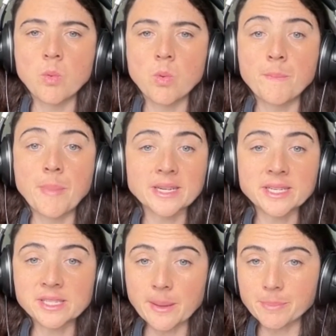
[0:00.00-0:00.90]
body
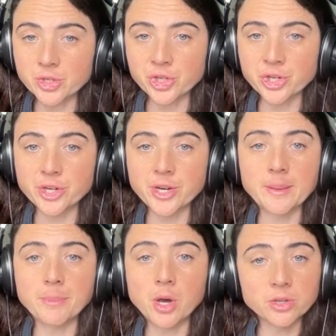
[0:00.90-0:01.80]
temperature,
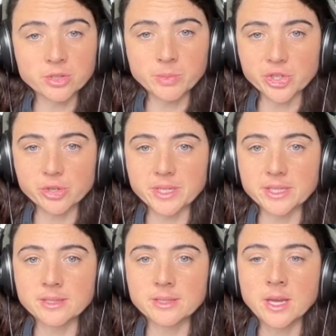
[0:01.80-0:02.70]
and pulse
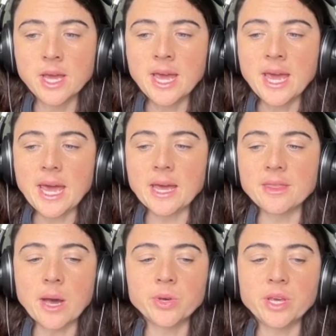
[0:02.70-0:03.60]
measurements, and
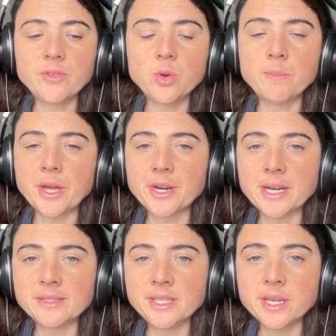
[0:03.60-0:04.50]
that will give you a better
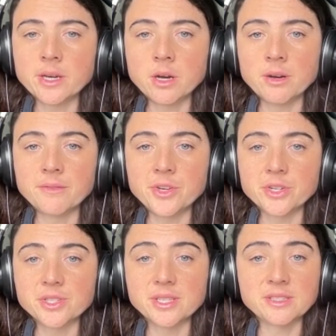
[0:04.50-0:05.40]
idea of your
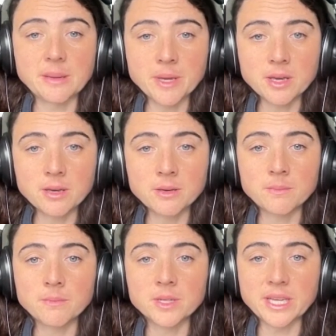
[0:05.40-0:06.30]
systemic
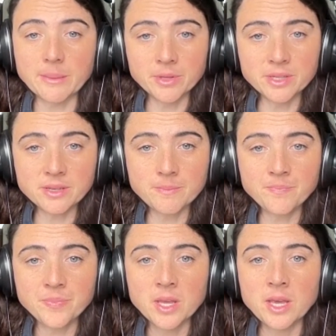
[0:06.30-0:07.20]
metabolism.
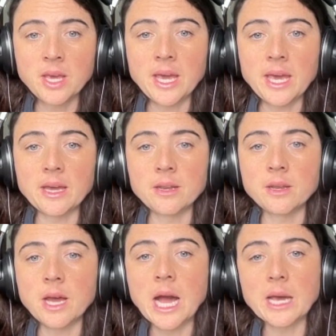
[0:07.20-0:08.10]
And
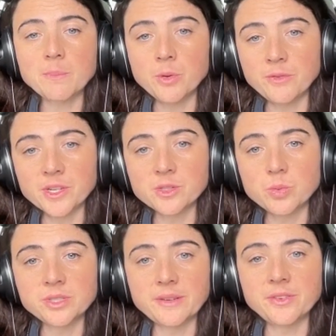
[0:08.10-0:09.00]
high PUFAs
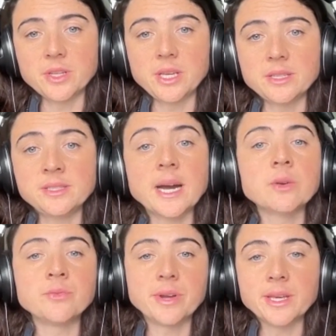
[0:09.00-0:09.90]
will definitely
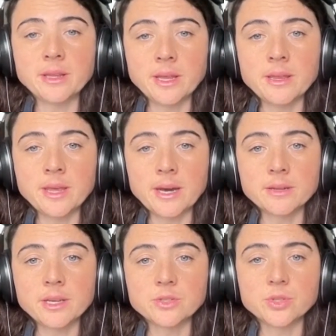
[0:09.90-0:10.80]
downregulate that.
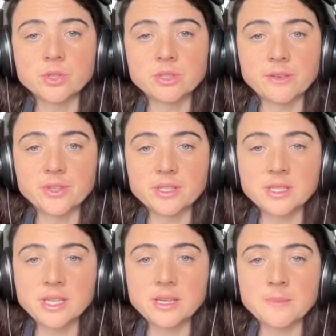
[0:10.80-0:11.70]
And so you'll definitely
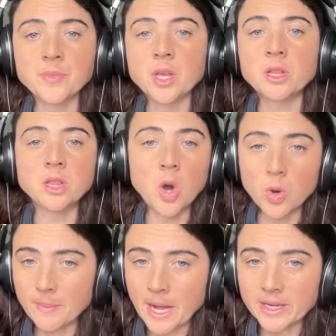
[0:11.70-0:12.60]
see
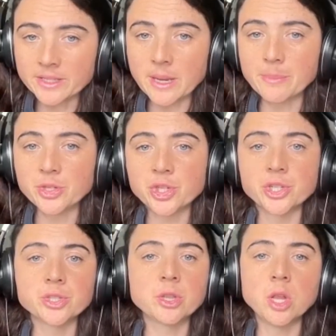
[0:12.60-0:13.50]
lower body
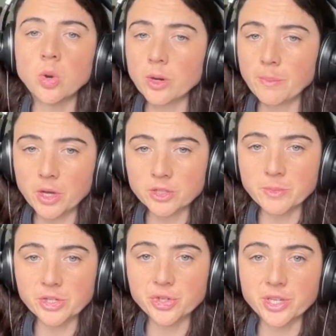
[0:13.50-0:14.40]
temperatures, lower pulse
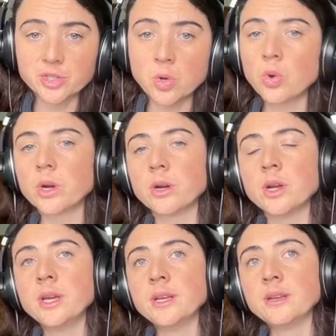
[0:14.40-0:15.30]
metrics, or
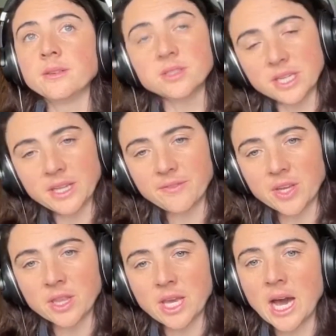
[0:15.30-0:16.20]

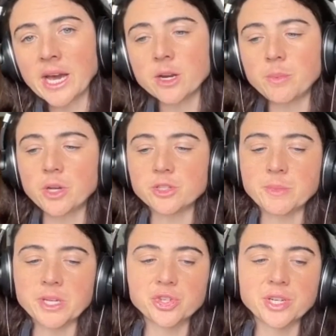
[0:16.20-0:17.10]
significantly higher pulse
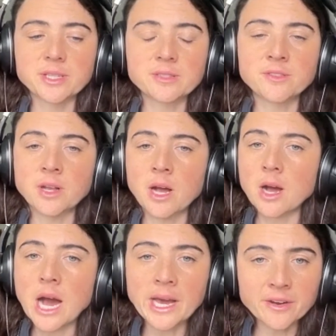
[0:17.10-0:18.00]
metrics,
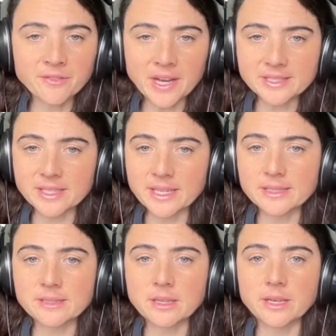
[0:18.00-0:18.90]
higher fasting
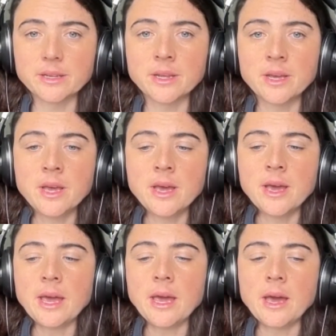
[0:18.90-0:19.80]
insulin,
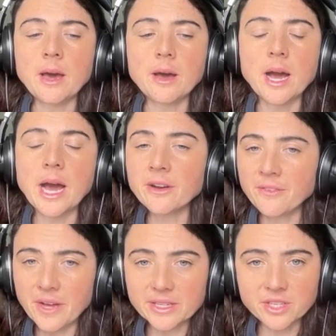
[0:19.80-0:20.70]
higher
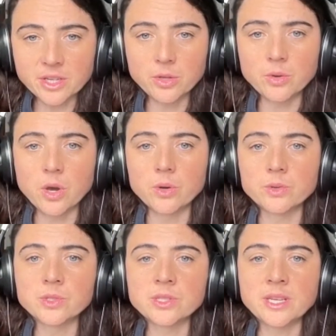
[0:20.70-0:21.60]
fasting
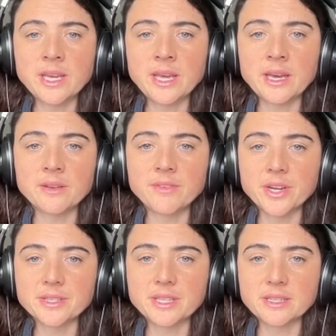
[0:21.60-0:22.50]
glucose, and
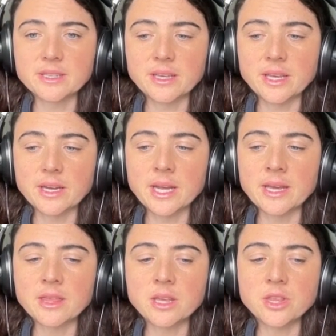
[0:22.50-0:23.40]
various things like that. I
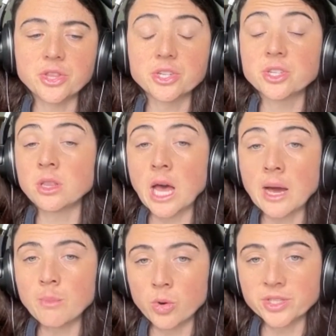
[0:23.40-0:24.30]
think that there's a
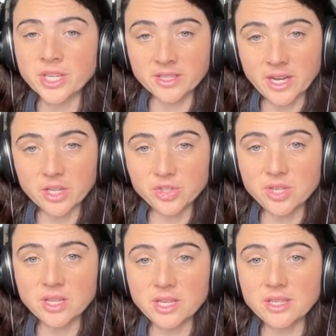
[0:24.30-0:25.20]
lot more technology
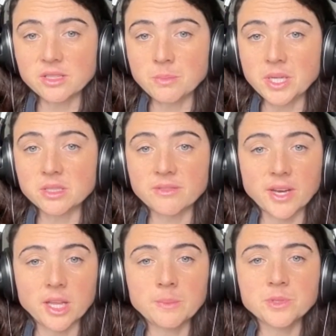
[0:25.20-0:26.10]
that needs to be
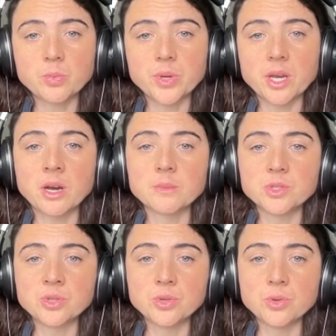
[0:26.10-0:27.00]
developed when it
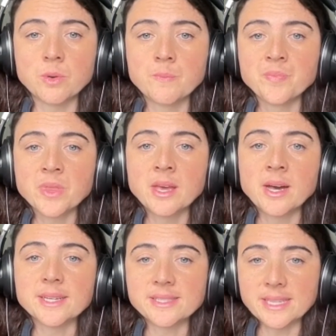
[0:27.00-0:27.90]
comes to
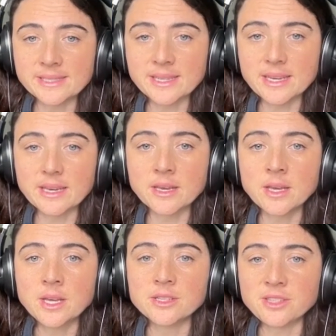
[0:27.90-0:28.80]
assessing
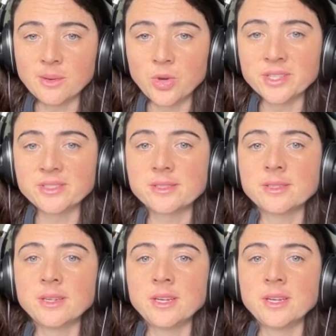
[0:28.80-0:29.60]
someone's